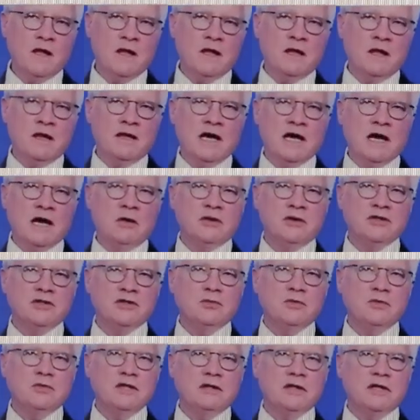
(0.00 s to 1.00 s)
Now, as
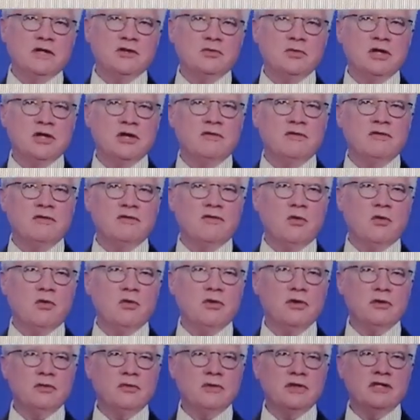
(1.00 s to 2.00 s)
we go
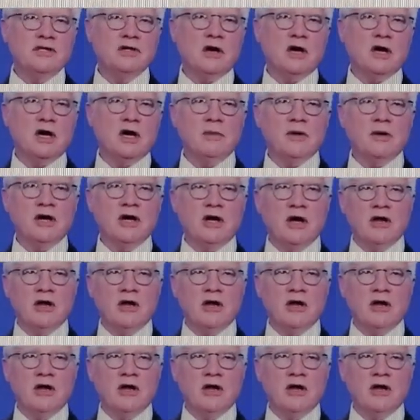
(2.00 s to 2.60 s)
forward and we talk about